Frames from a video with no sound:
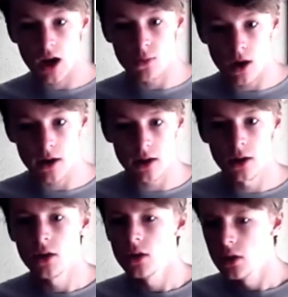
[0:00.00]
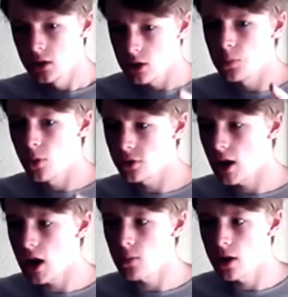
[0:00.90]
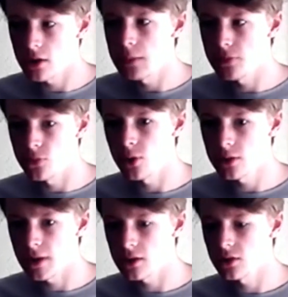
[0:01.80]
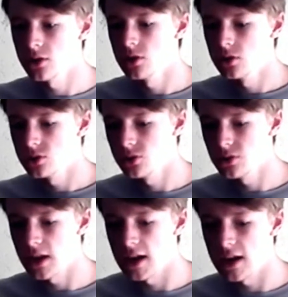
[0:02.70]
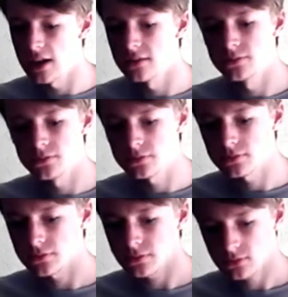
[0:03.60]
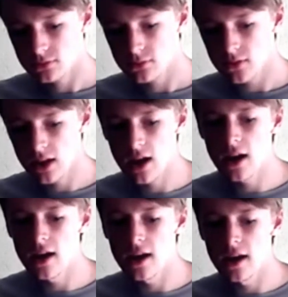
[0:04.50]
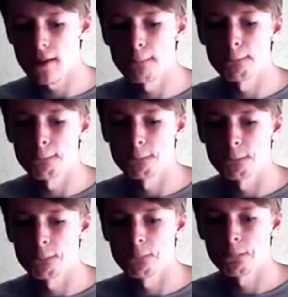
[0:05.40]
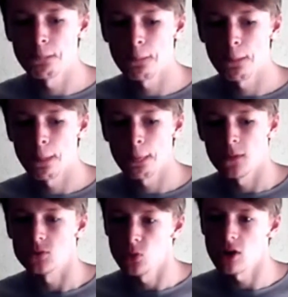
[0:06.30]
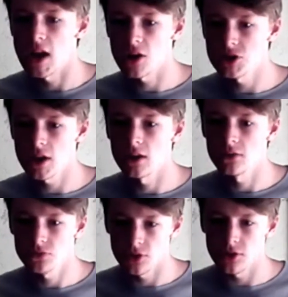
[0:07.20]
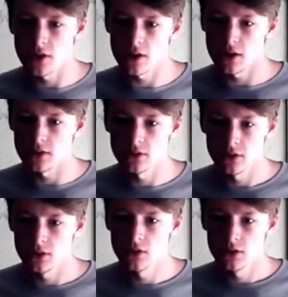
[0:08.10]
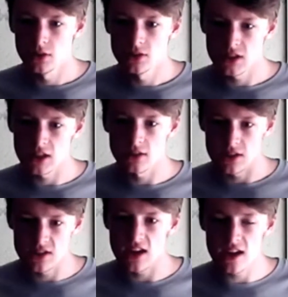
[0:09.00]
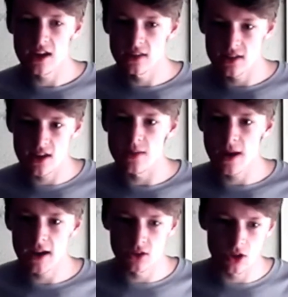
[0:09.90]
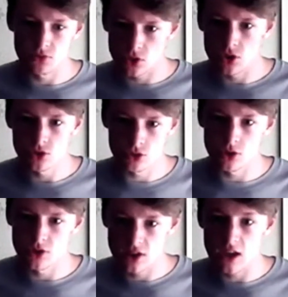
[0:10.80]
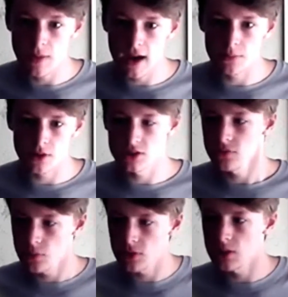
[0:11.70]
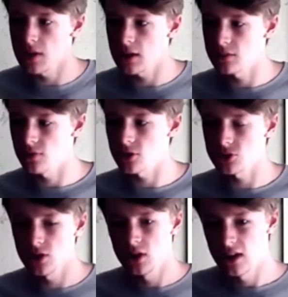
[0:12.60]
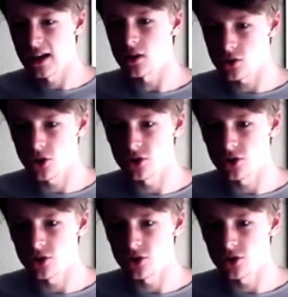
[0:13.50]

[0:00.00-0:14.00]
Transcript: water. You pour the hot water in before the milk, so then there's more energy for the tea in the tea bag to diffuse through the tea bag. Because if you put the milk in first, it'll cool the